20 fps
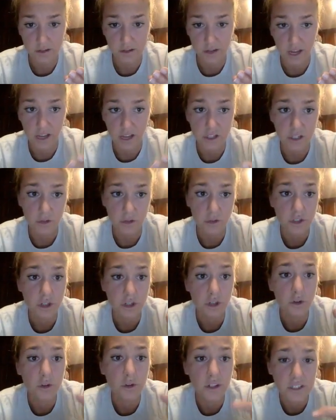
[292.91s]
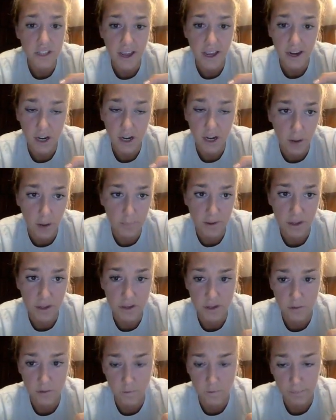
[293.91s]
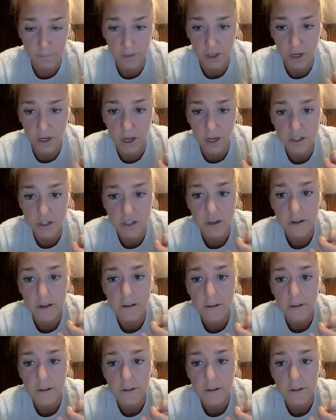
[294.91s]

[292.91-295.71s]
Okay, so two exact copies or replicas.